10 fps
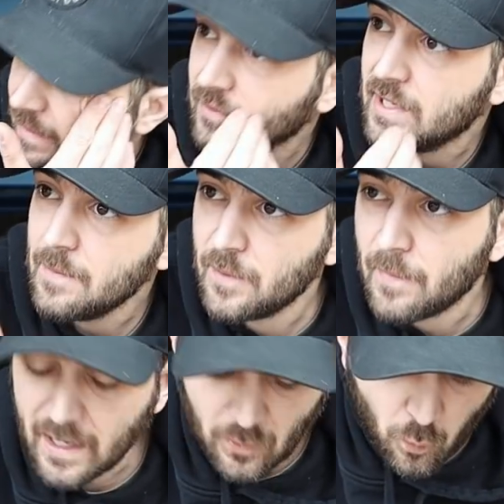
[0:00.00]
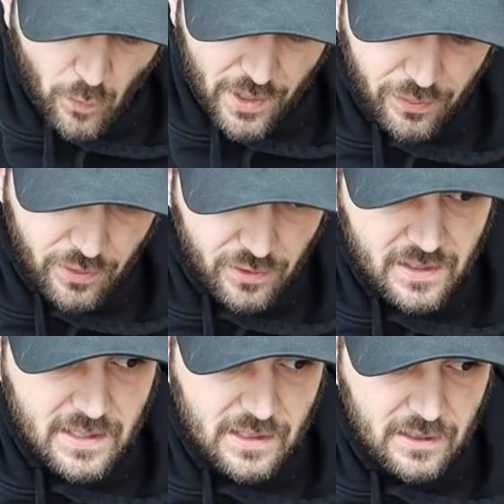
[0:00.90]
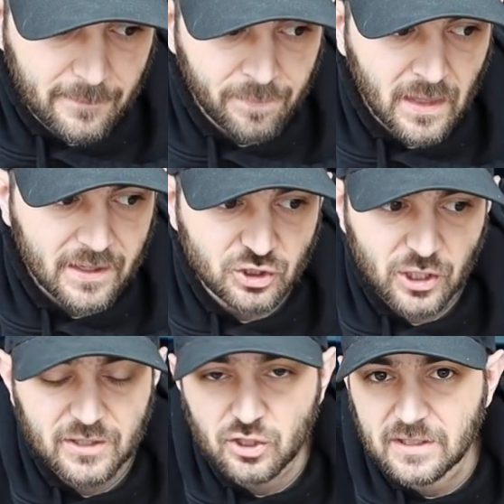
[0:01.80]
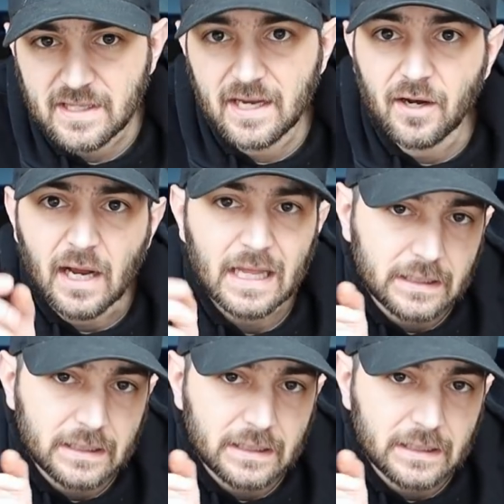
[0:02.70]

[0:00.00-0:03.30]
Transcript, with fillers: Now keep in mind, with the changes there,